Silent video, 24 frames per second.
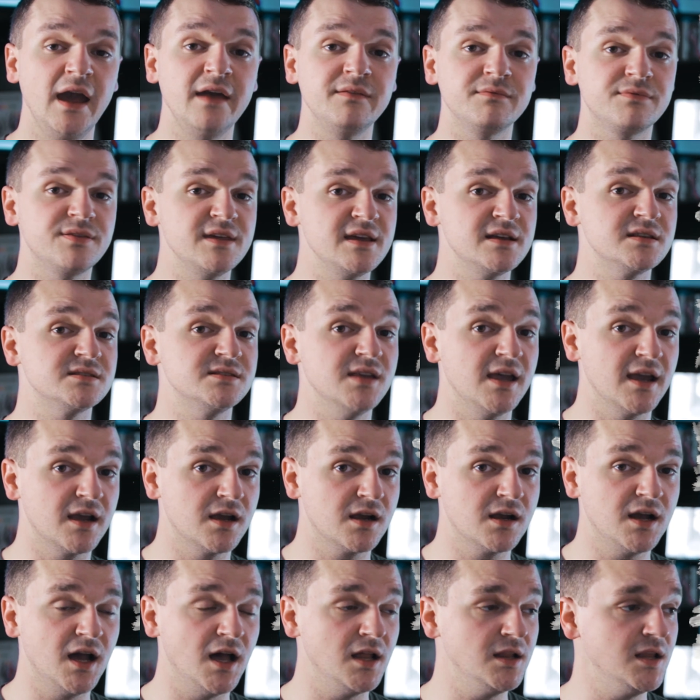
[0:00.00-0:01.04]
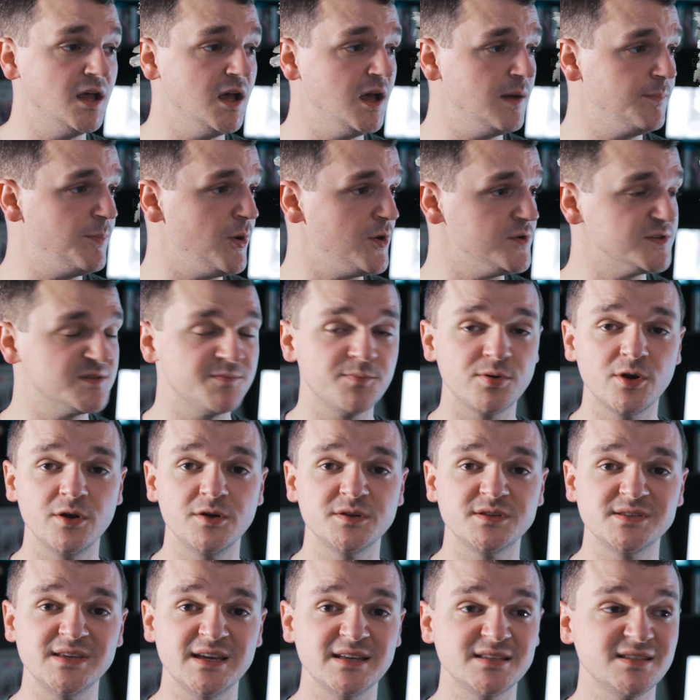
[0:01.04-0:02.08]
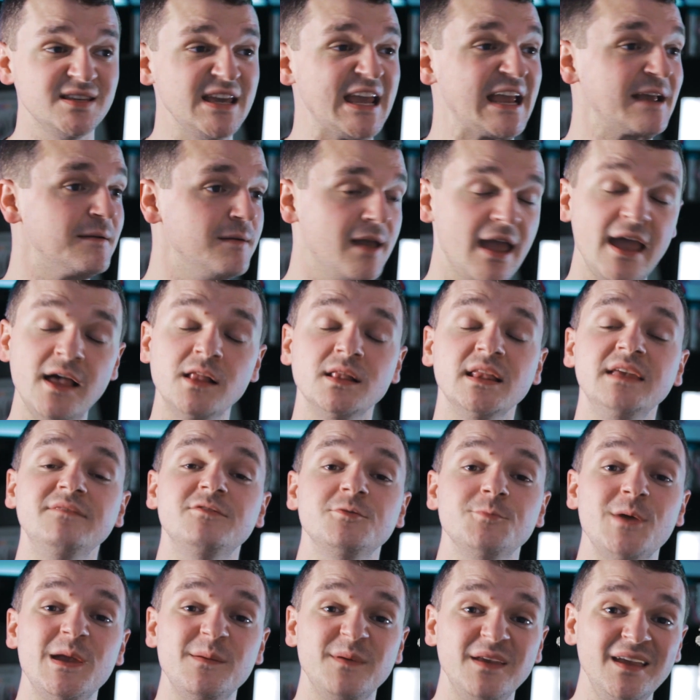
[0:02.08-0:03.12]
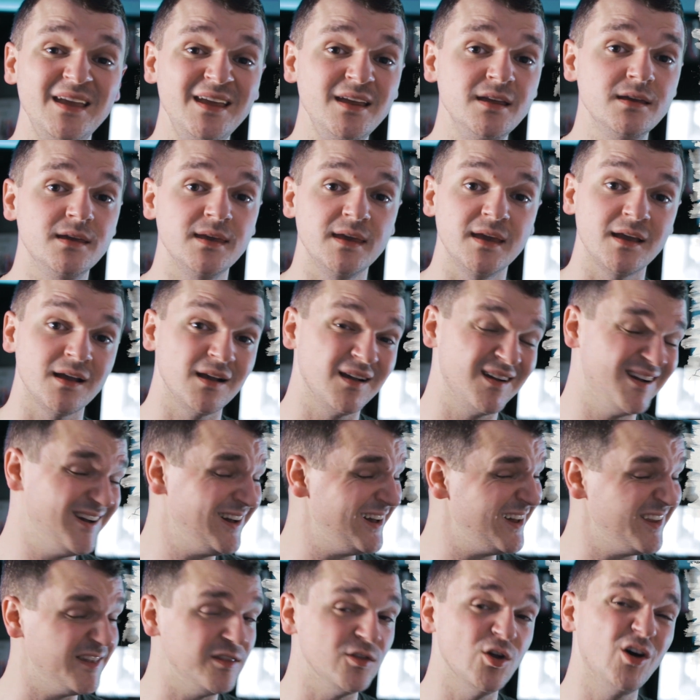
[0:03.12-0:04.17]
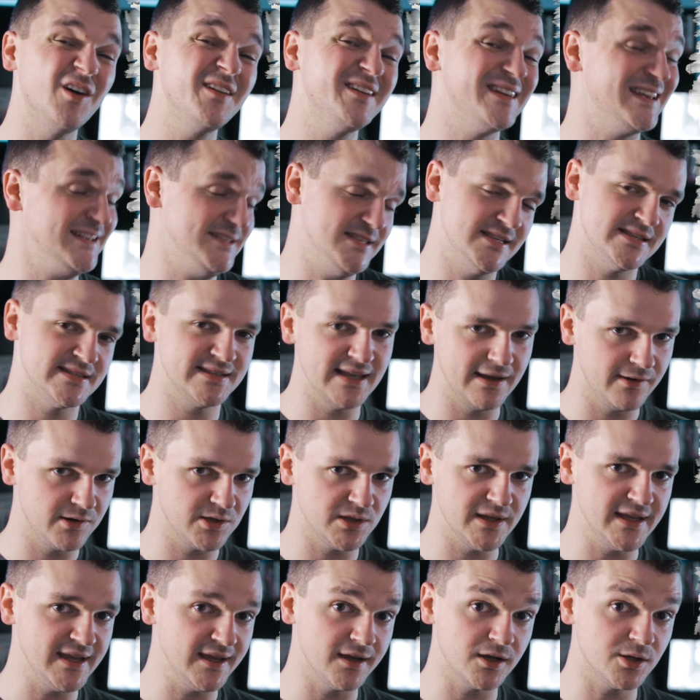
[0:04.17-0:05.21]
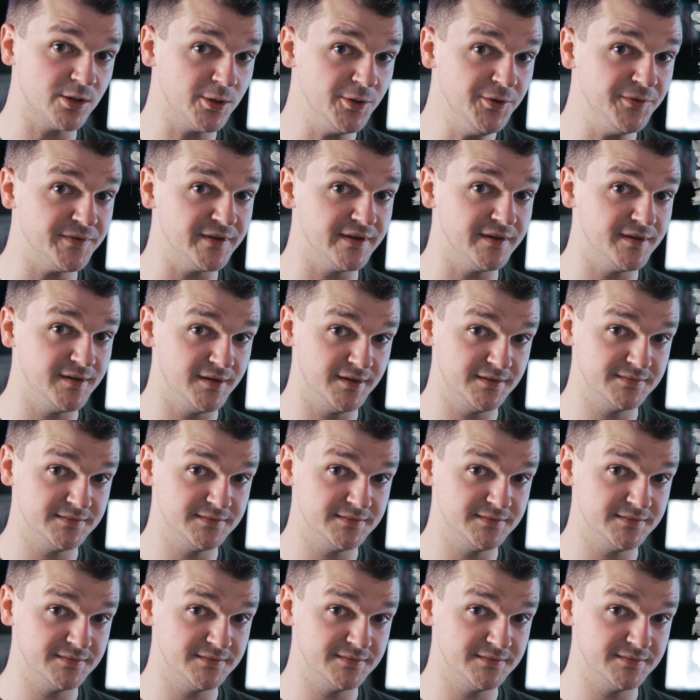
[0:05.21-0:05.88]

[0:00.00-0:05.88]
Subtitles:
And things like color, post-processing, hell even maybe inking, are not necessarily included.